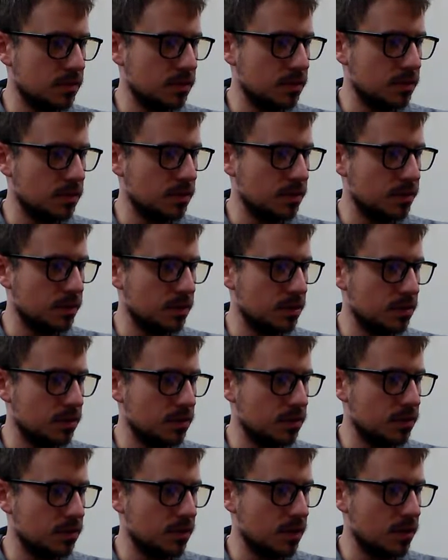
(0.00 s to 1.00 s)
a little bit
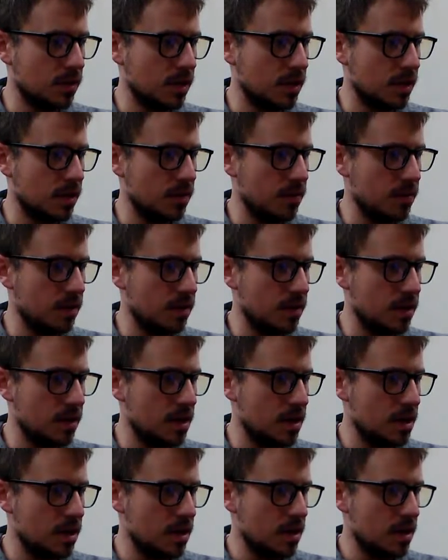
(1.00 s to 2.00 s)
too far that way.
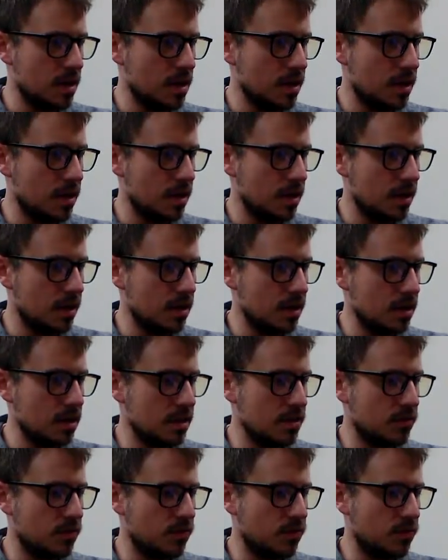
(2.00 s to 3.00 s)
It
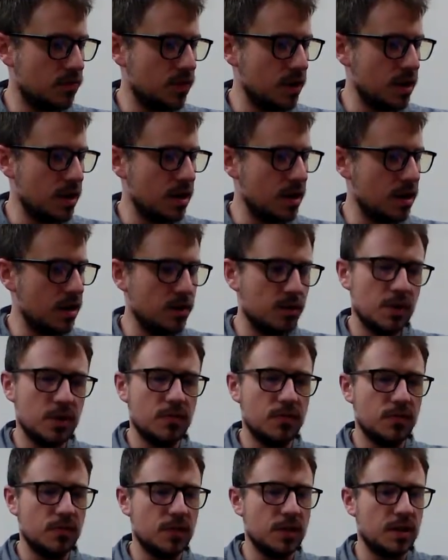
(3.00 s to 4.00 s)
is very
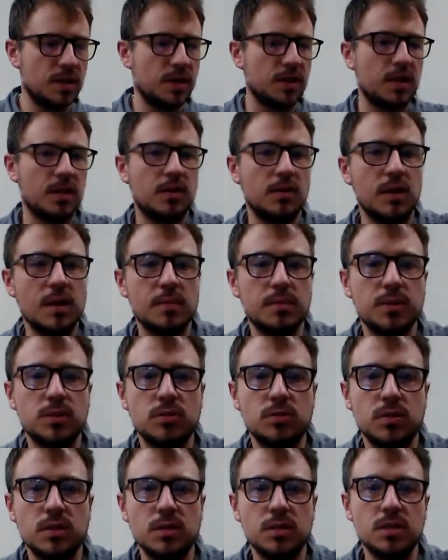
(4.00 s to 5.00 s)
finicky, right?
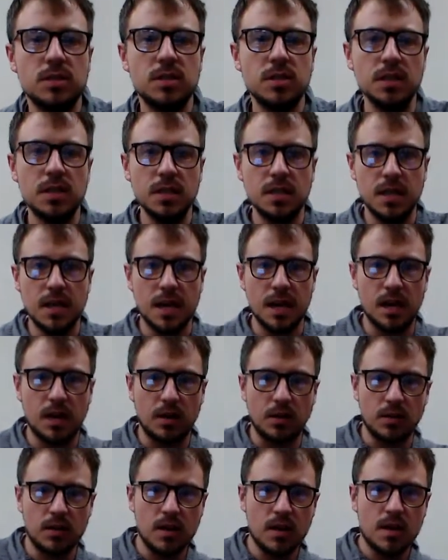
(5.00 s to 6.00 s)
But you can see
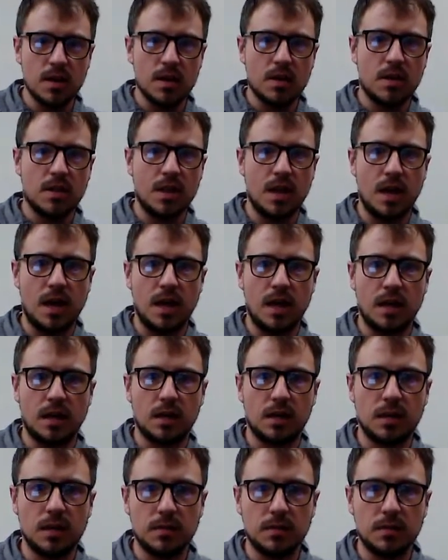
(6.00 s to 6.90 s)
now that